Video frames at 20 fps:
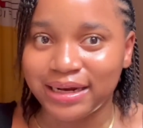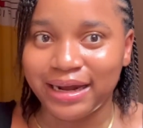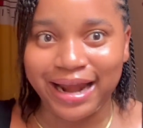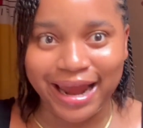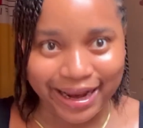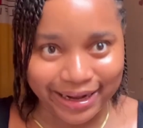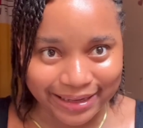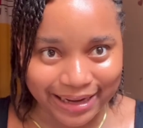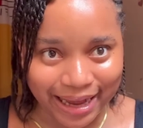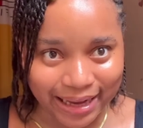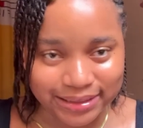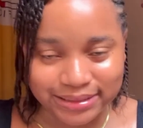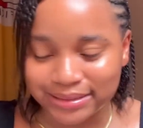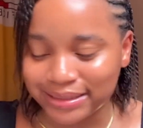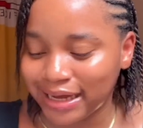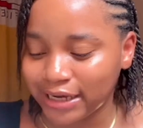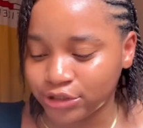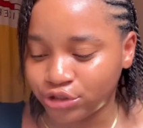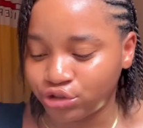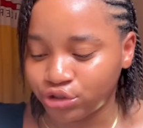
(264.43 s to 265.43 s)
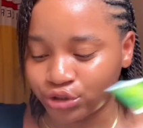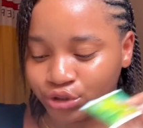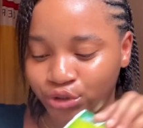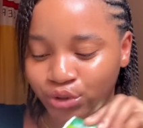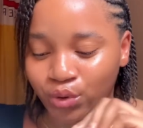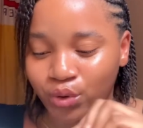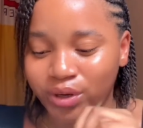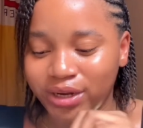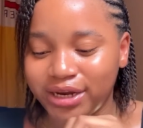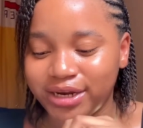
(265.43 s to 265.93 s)
like that. That's just
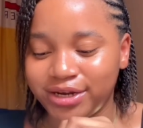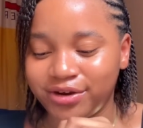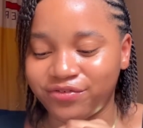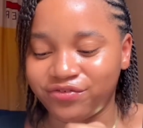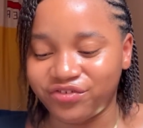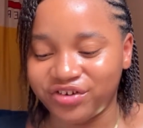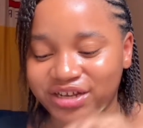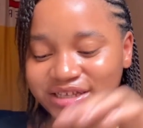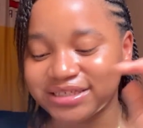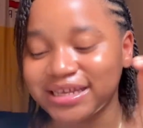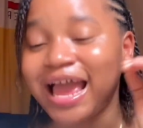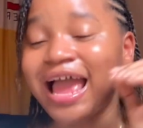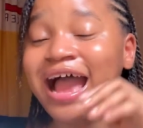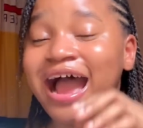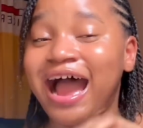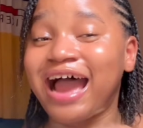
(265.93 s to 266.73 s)
the only difference.